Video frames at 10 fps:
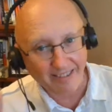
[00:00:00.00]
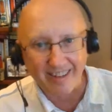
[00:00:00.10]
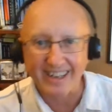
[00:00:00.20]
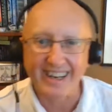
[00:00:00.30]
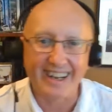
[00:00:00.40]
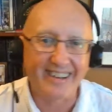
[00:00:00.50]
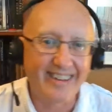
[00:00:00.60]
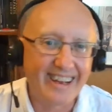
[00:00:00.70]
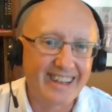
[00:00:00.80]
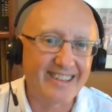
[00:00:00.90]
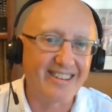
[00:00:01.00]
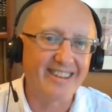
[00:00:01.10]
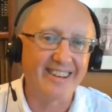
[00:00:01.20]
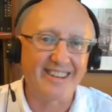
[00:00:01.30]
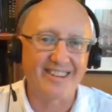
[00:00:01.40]
right now.
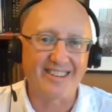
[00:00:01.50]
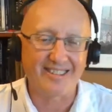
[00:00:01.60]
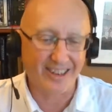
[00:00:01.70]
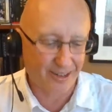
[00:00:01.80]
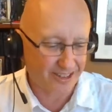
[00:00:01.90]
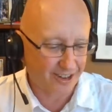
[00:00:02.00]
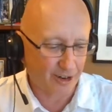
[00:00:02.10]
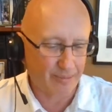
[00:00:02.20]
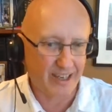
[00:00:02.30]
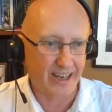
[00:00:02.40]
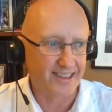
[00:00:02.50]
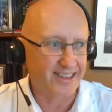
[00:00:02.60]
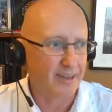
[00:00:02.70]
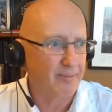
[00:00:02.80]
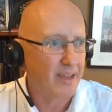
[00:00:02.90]
There's no term
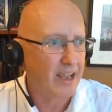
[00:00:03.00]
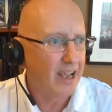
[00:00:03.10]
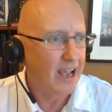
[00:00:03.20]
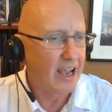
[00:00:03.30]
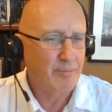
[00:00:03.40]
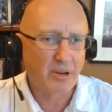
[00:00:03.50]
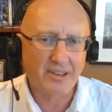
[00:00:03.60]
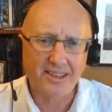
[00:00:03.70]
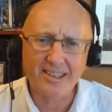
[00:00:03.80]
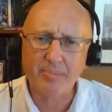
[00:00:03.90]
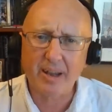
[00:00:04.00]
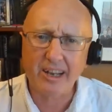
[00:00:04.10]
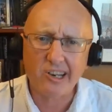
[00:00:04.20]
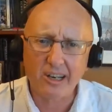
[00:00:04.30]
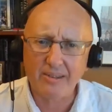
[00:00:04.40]
test.
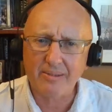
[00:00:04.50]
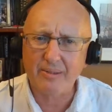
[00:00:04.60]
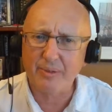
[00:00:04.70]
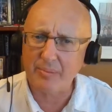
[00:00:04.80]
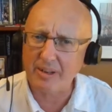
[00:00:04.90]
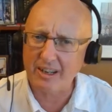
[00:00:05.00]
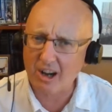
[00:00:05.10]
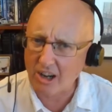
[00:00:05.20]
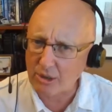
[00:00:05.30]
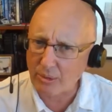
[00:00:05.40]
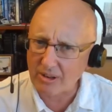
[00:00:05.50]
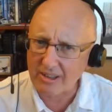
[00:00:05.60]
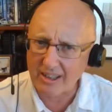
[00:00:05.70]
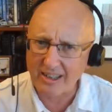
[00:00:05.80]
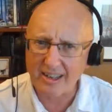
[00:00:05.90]
Participation would be awkward
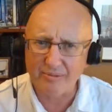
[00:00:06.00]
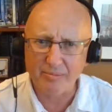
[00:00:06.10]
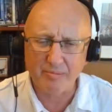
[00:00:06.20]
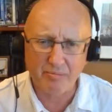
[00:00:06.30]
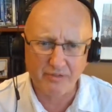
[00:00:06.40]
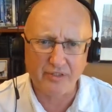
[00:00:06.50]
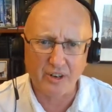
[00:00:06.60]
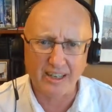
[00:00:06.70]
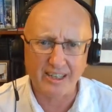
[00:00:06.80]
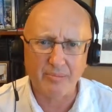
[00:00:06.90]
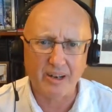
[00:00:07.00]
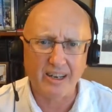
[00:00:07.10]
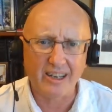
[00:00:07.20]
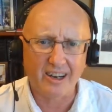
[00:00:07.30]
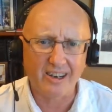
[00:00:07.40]
in a fully,
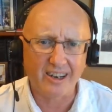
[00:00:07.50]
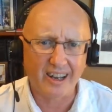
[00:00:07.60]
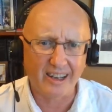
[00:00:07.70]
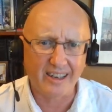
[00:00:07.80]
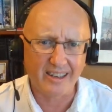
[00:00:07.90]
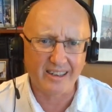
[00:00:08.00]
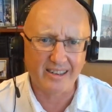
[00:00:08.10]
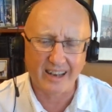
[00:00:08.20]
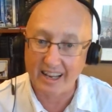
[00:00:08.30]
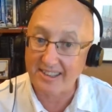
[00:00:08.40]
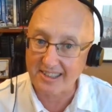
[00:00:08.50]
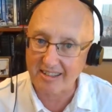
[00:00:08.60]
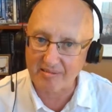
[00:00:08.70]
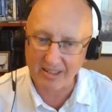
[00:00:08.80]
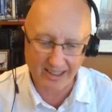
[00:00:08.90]
completely online
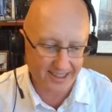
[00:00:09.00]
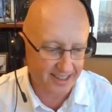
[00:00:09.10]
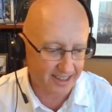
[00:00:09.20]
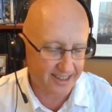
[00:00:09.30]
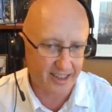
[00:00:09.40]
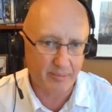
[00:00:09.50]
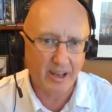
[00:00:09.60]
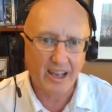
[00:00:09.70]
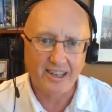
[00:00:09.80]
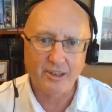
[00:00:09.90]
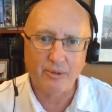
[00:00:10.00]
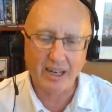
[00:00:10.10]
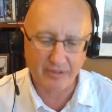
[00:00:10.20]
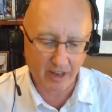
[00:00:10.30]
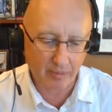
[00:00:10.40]
asynchronous system. So what
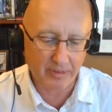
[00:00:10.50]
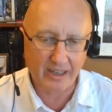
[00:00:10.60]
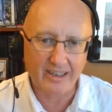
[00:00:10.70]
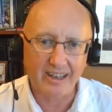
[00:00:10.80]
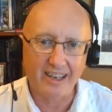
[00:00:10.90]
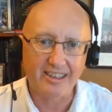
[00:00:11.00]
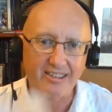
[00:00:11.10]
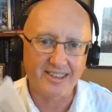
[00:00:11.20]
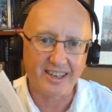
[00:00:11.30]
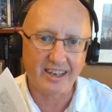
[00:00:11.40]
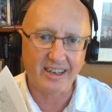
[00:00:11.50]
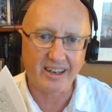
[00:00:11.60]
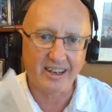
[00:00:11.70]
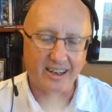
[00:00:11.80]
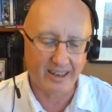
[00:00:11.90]
I've opted, as you'll see
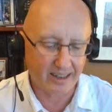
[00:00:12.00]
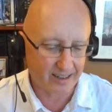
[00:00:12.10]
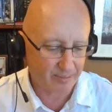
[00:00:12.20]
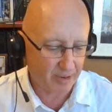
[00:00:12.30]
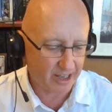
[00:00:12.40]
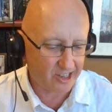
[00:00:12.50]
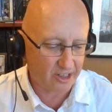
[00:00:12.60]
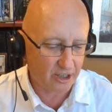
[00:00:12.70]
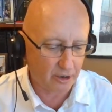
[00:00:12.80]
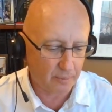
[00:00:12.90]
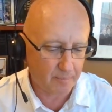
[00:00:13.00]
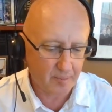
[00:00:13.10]
on page 2,